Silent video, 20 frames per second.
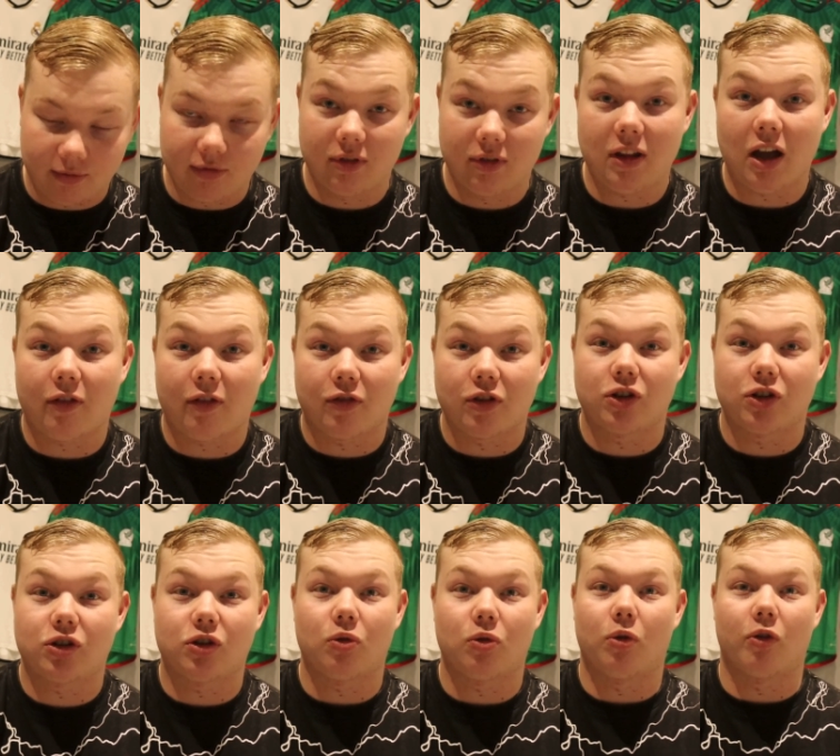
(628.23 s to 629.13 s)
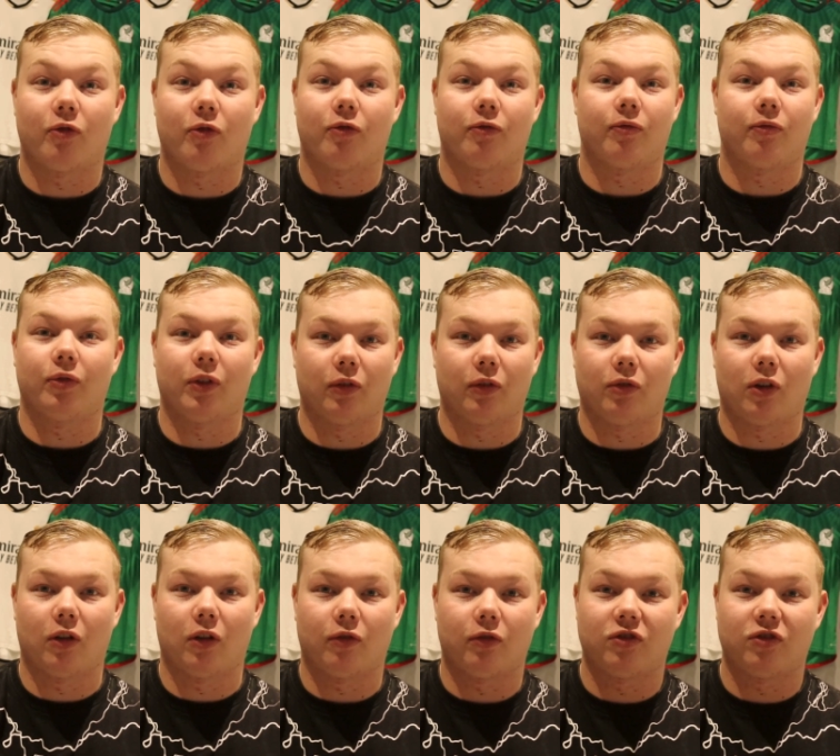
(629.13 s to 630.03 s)
nothing short of,
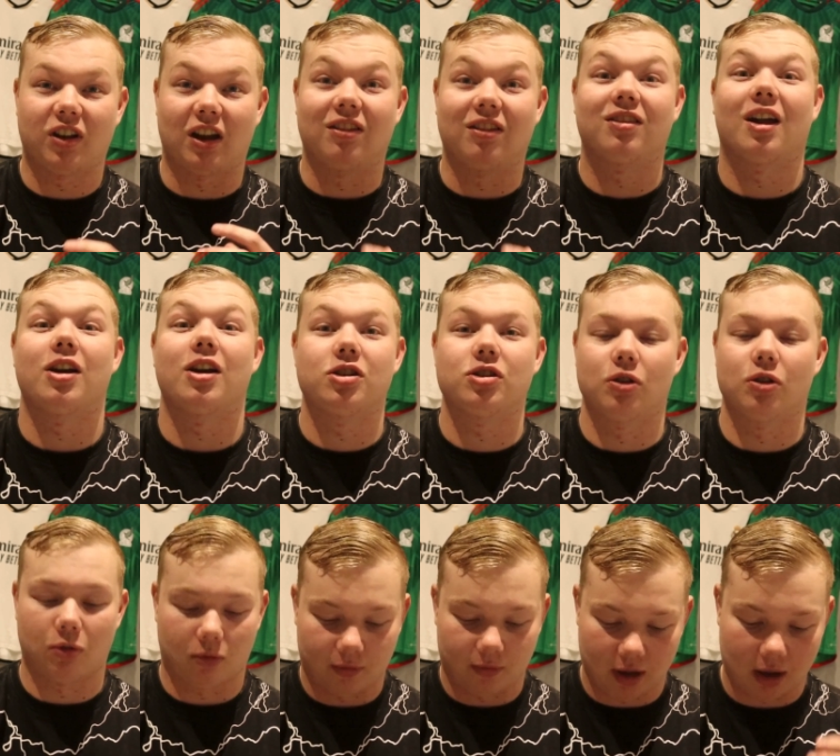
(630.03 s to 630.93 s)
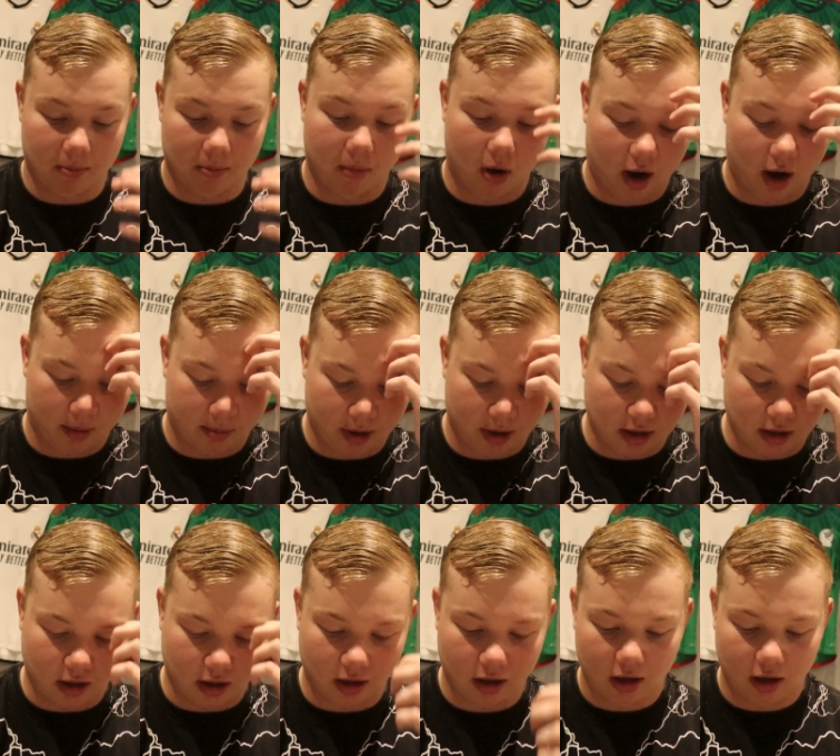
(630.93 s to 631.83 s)
of, of sensational, in my
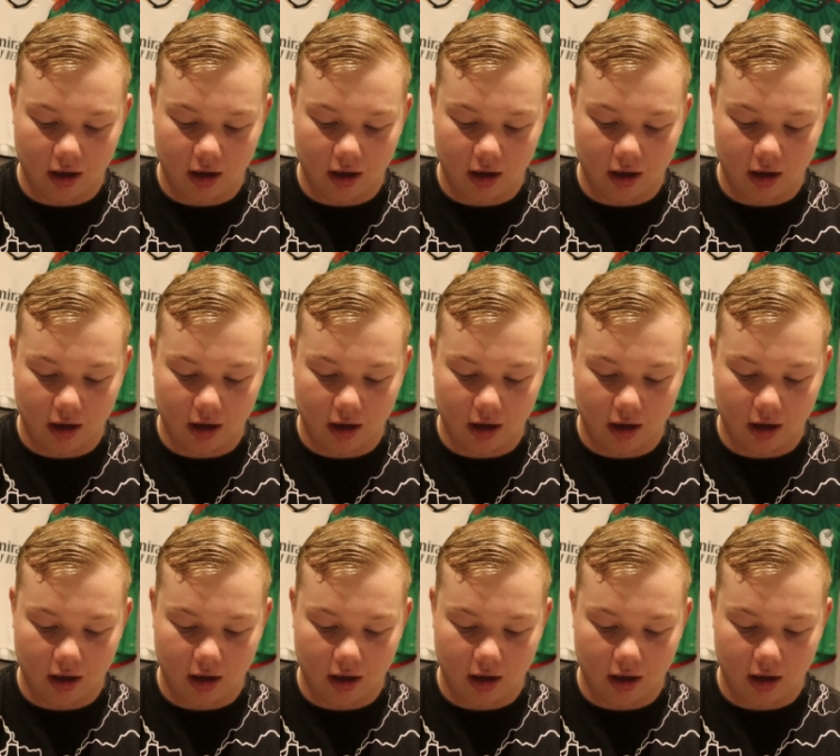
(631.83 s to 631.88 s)
opinion.